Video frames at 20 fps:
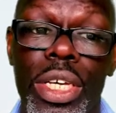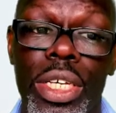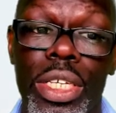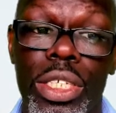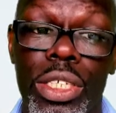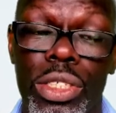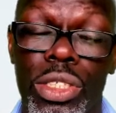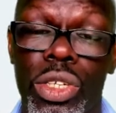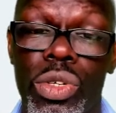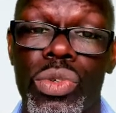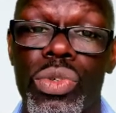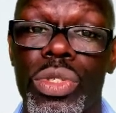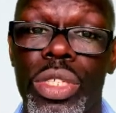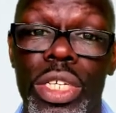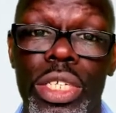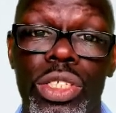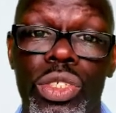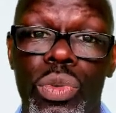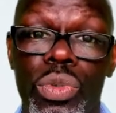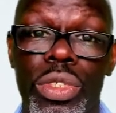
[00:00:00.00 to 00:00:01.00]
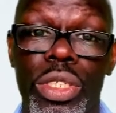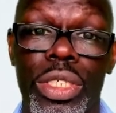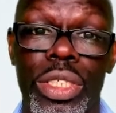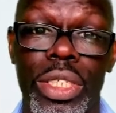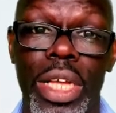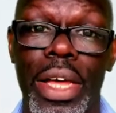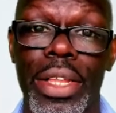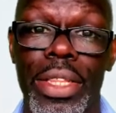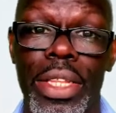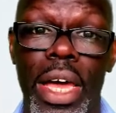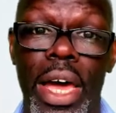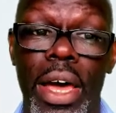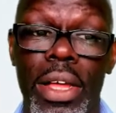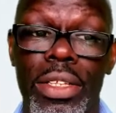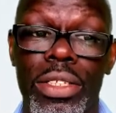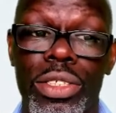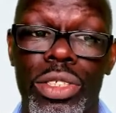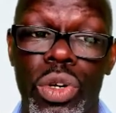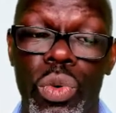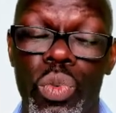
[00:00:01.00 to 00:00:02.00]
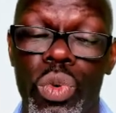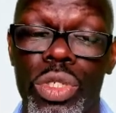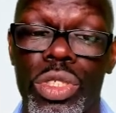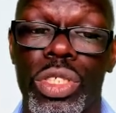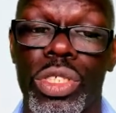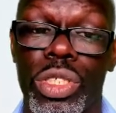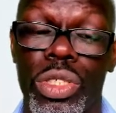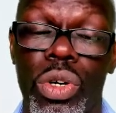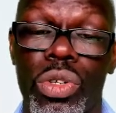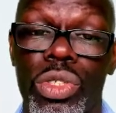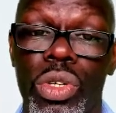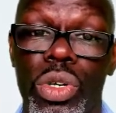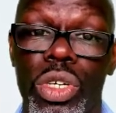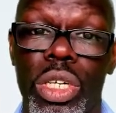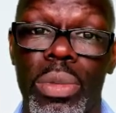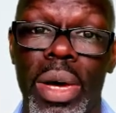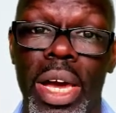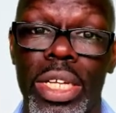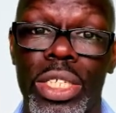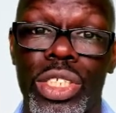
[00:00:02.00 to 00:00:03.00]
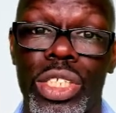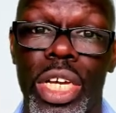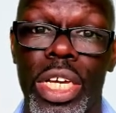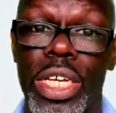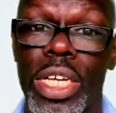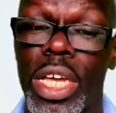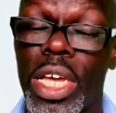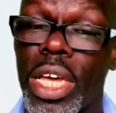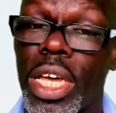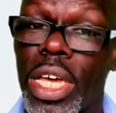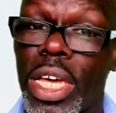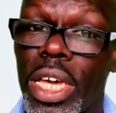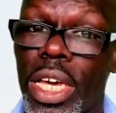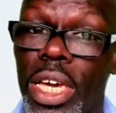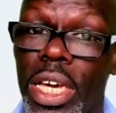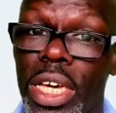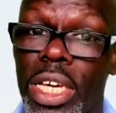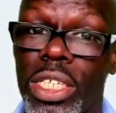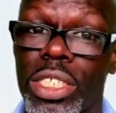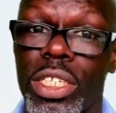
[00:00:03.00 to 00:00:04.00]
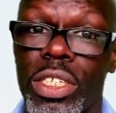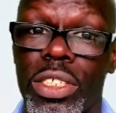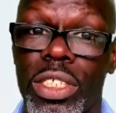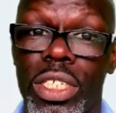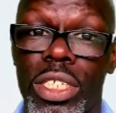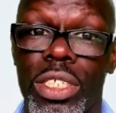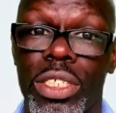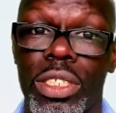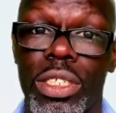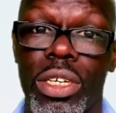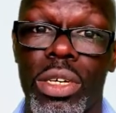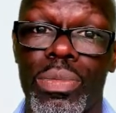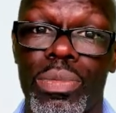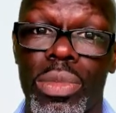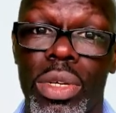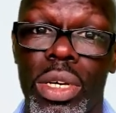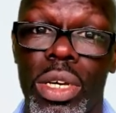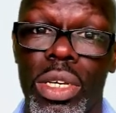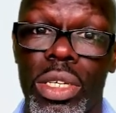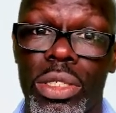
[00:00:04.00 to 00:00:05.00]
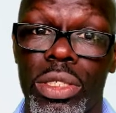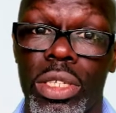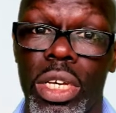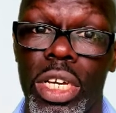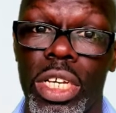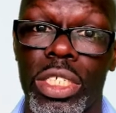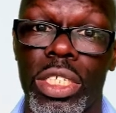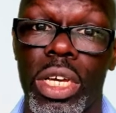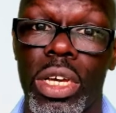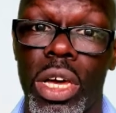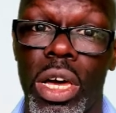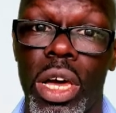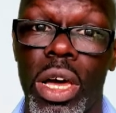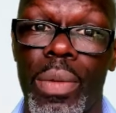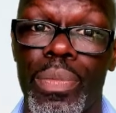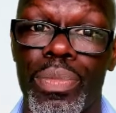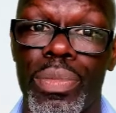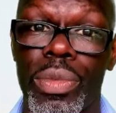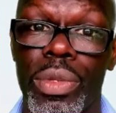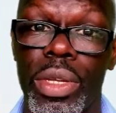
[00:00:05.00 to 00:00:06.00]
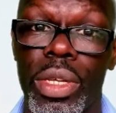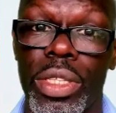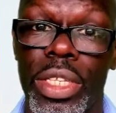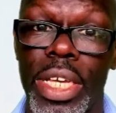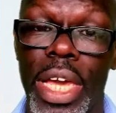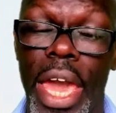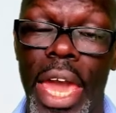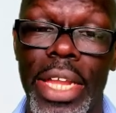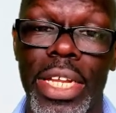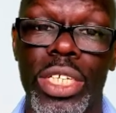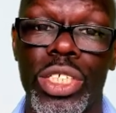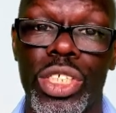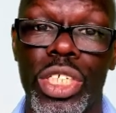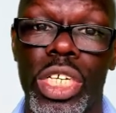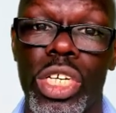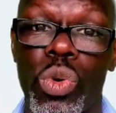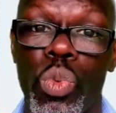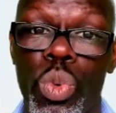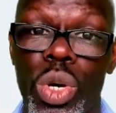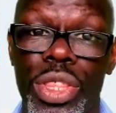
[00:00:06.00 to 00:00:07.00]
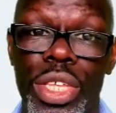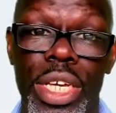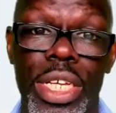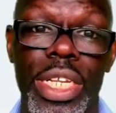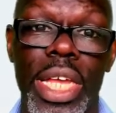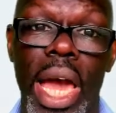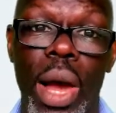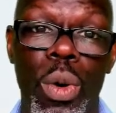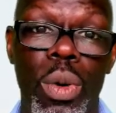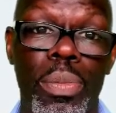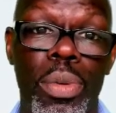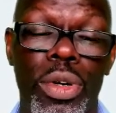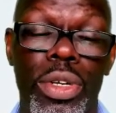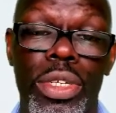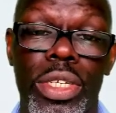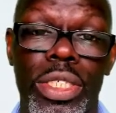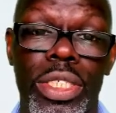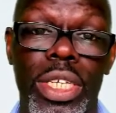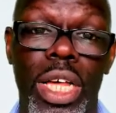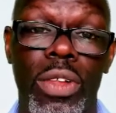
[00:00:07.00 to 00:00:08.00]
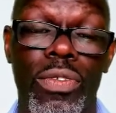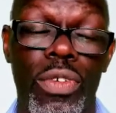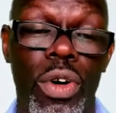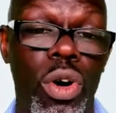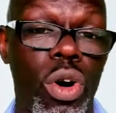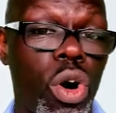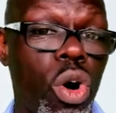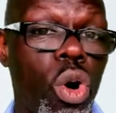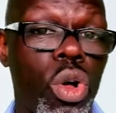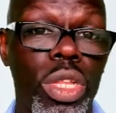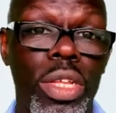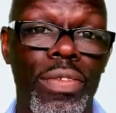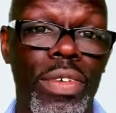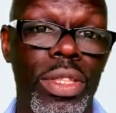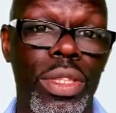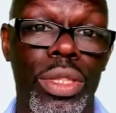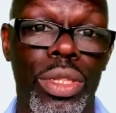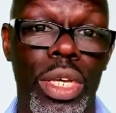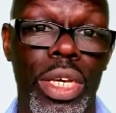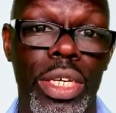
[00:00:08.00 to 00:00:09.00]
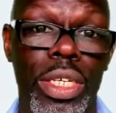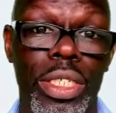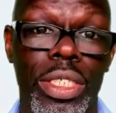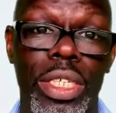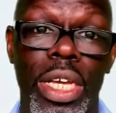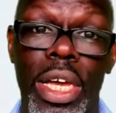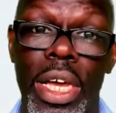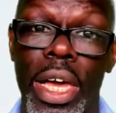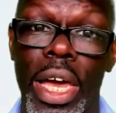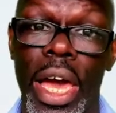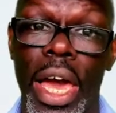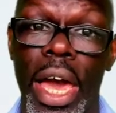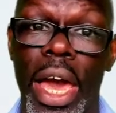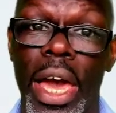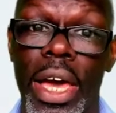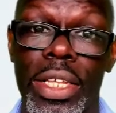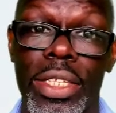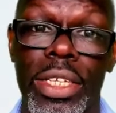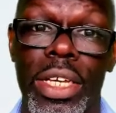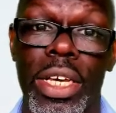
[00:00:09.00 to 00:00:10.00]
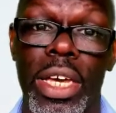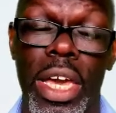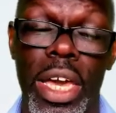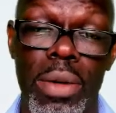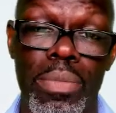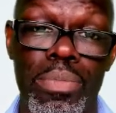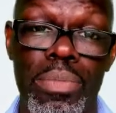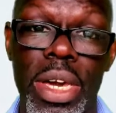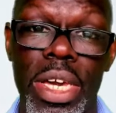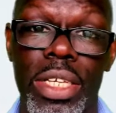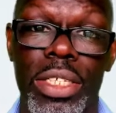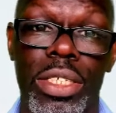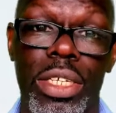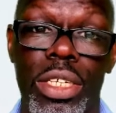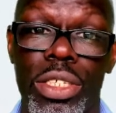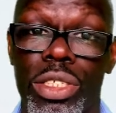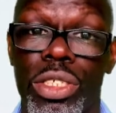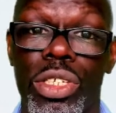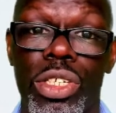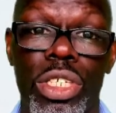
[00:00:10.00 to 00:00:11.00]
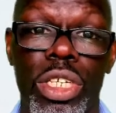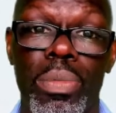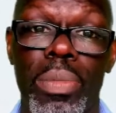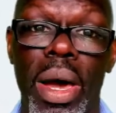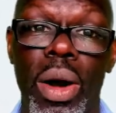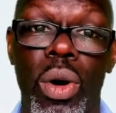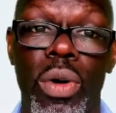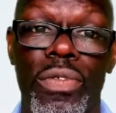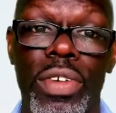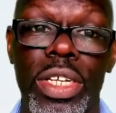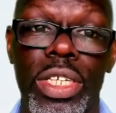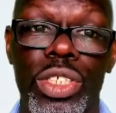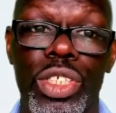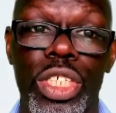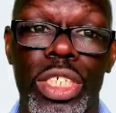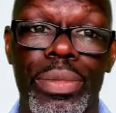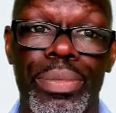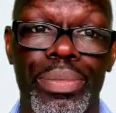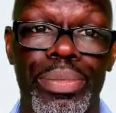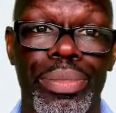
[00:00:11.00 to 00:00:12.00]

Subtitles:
you do need to understand that. So once you start talking about chi, it is a system, it is the energy within our body itself. All living things emits a certain amount of energy.